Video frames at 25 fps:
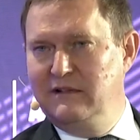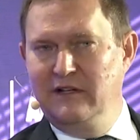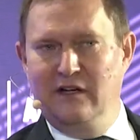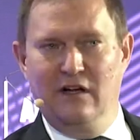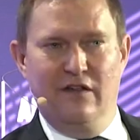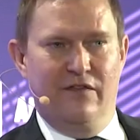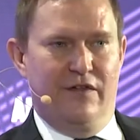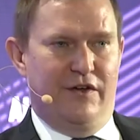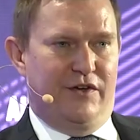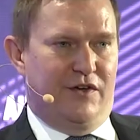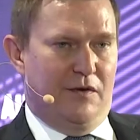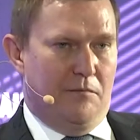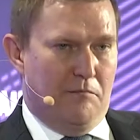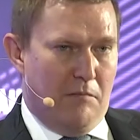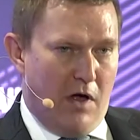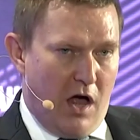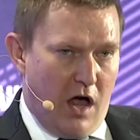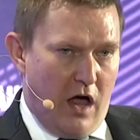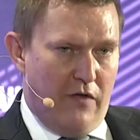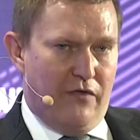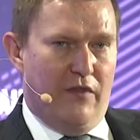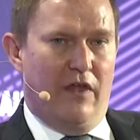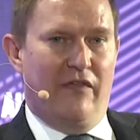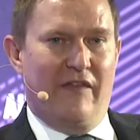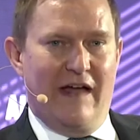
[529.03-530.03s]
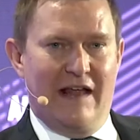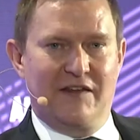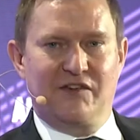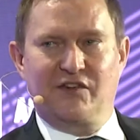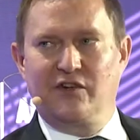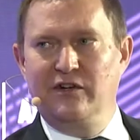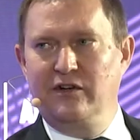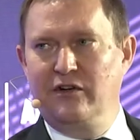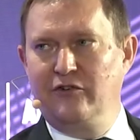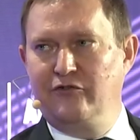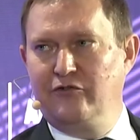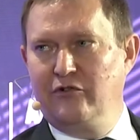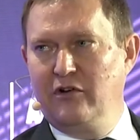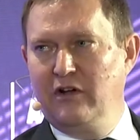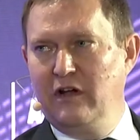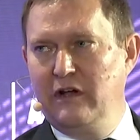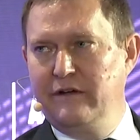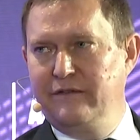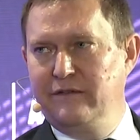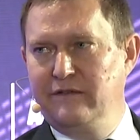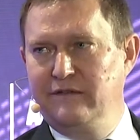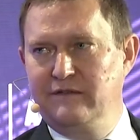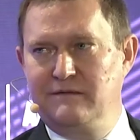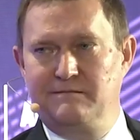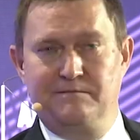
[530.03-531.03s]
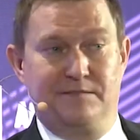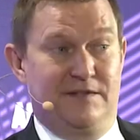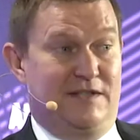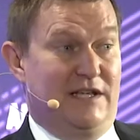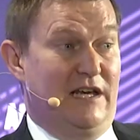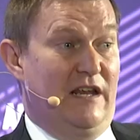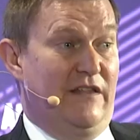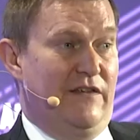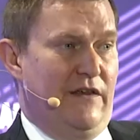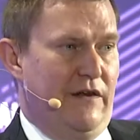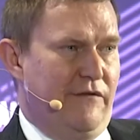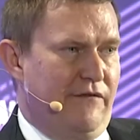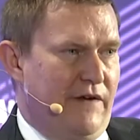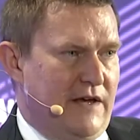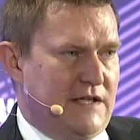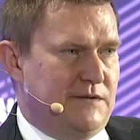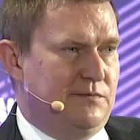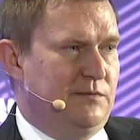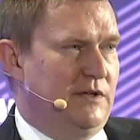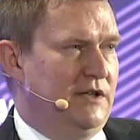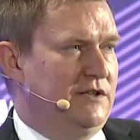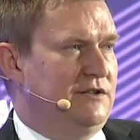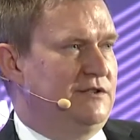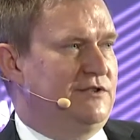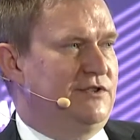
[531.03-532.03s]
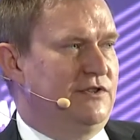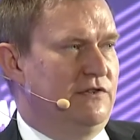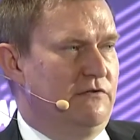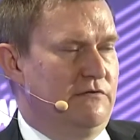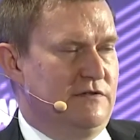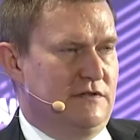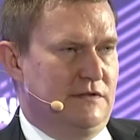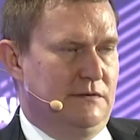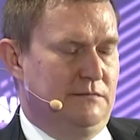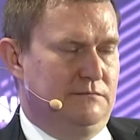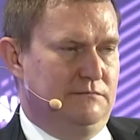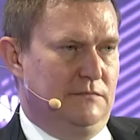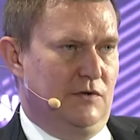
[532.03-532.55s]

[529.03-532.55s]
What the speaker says: the demand that's going to drive, and particularly the investment into tourism,